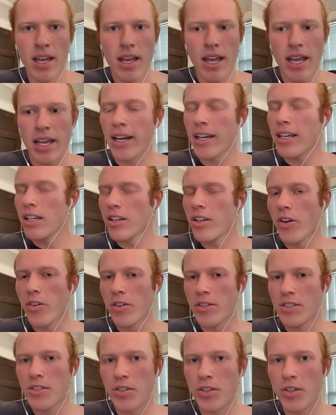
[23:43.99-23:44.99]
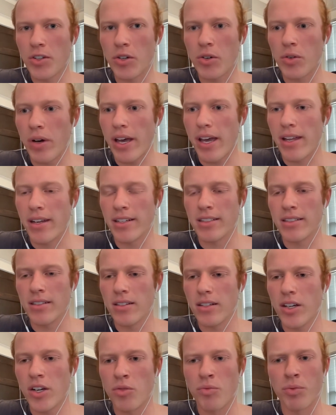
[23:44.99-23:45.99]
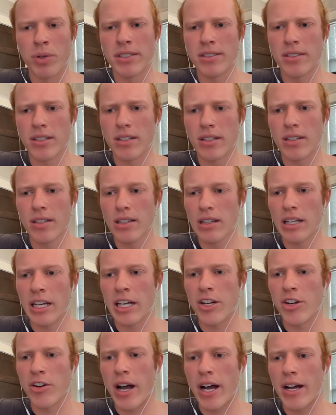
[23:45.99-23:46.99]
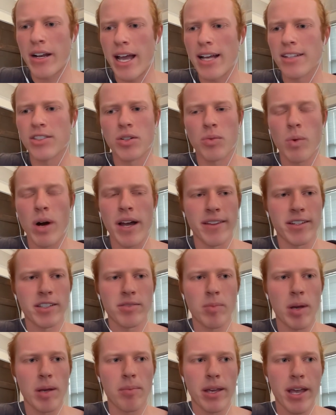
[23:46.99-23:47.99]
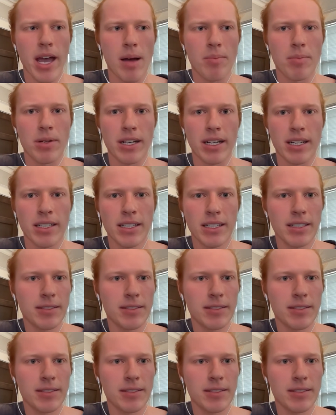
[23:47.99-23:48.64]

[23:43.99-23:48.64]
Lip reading: And I can go into a reason later on as to why this might be happening.